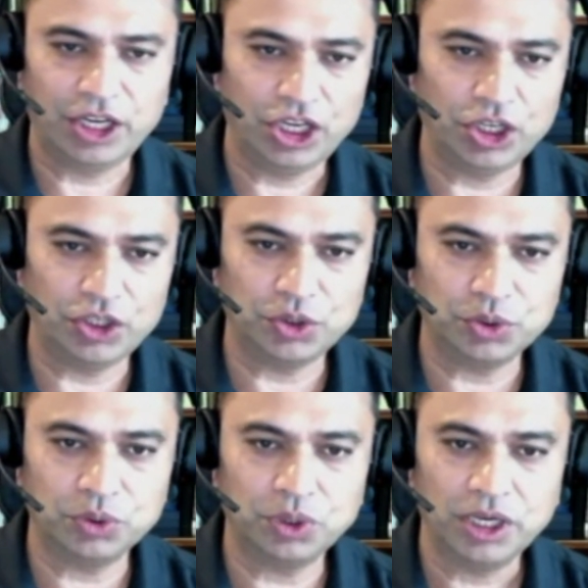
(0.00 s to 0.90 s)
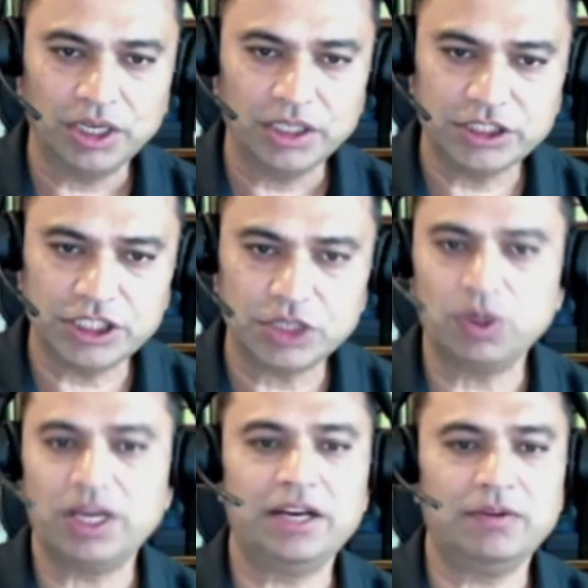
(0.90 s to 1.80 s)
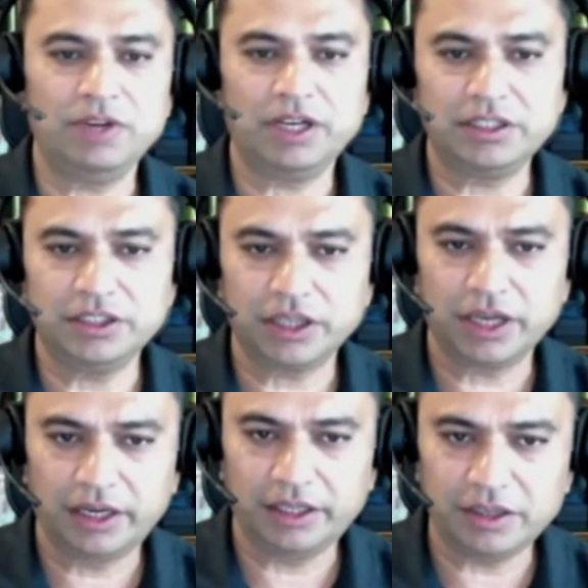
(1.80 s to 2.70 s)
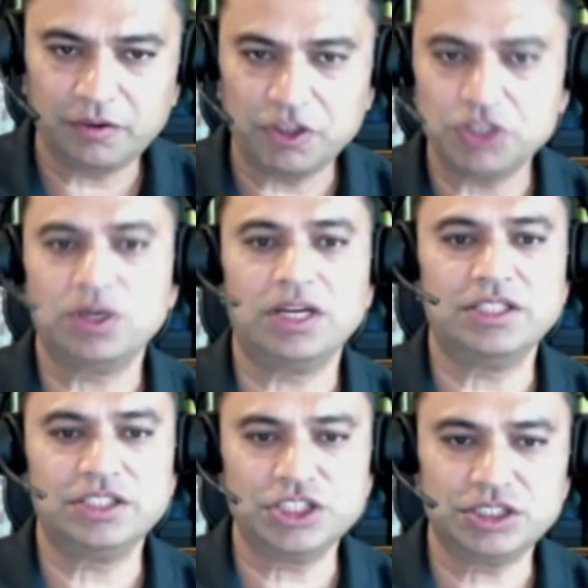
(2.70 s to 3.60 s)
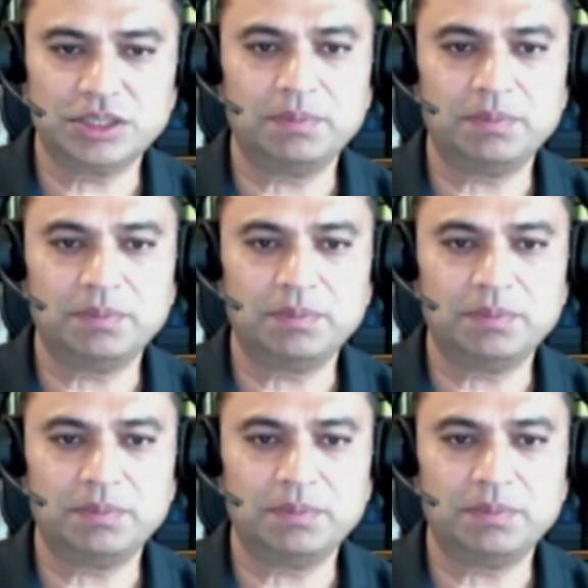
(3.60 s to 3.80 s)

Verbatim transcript: into S Q L Anywhere, data visualization